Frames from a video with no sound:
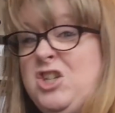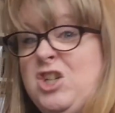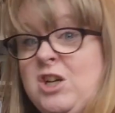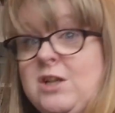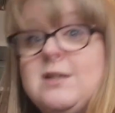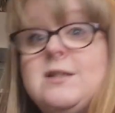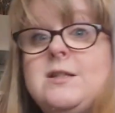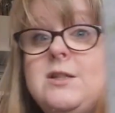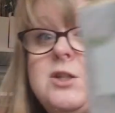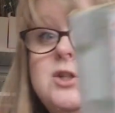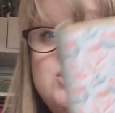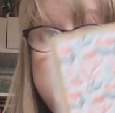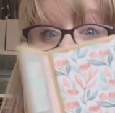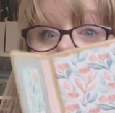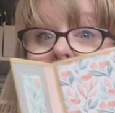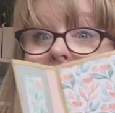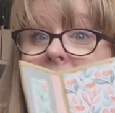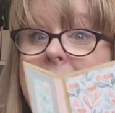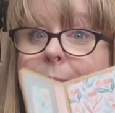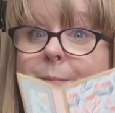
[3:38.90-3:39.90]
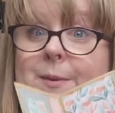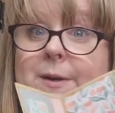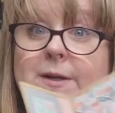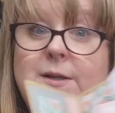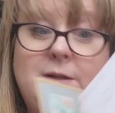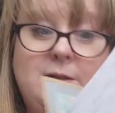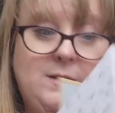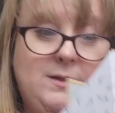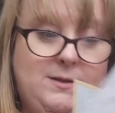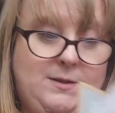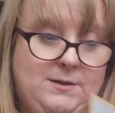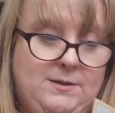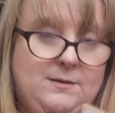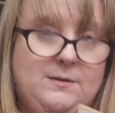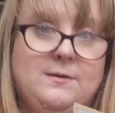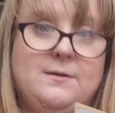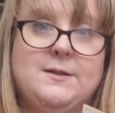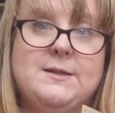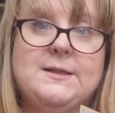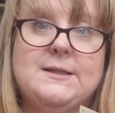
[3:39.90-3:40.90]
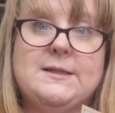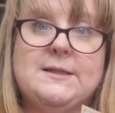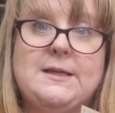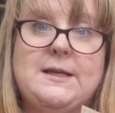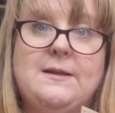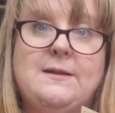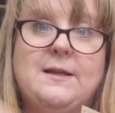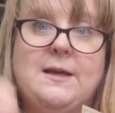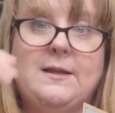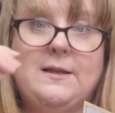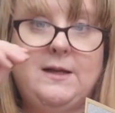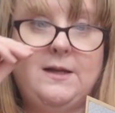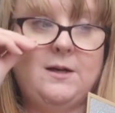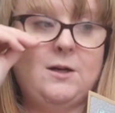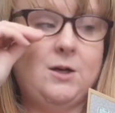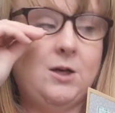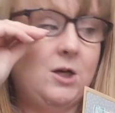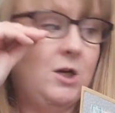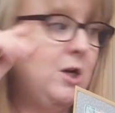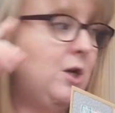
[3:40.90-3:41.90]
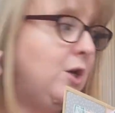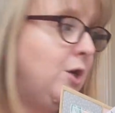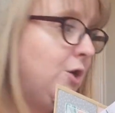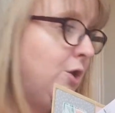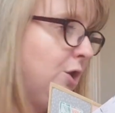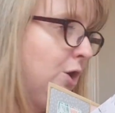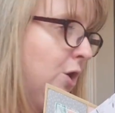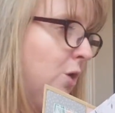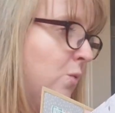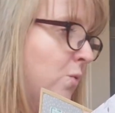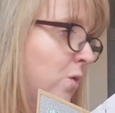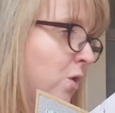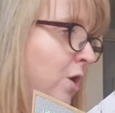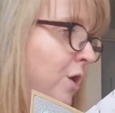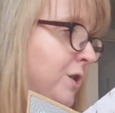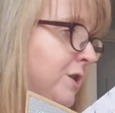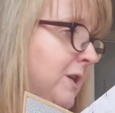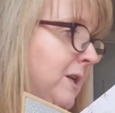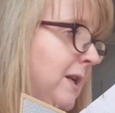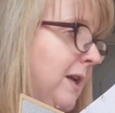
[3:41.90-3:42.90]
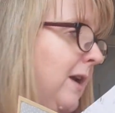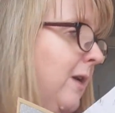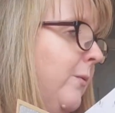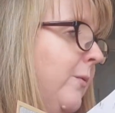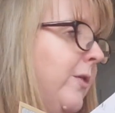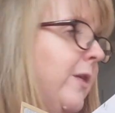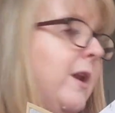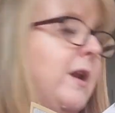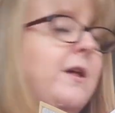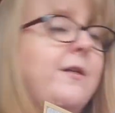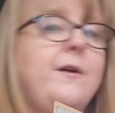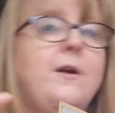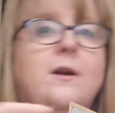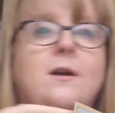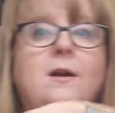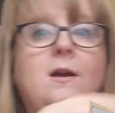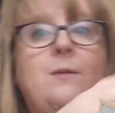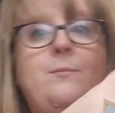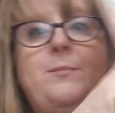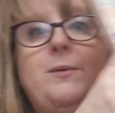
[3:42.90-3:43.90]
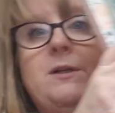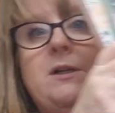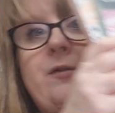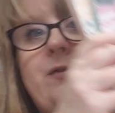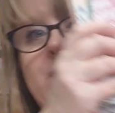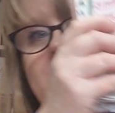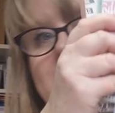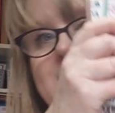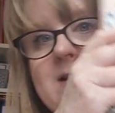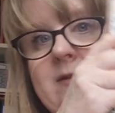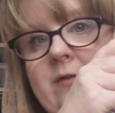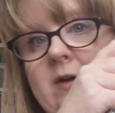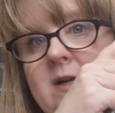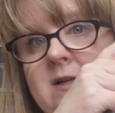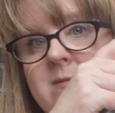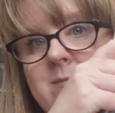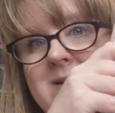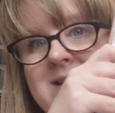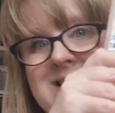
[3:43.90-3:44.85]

it just so happens, stand that there, to coordinate with another couple of things I've had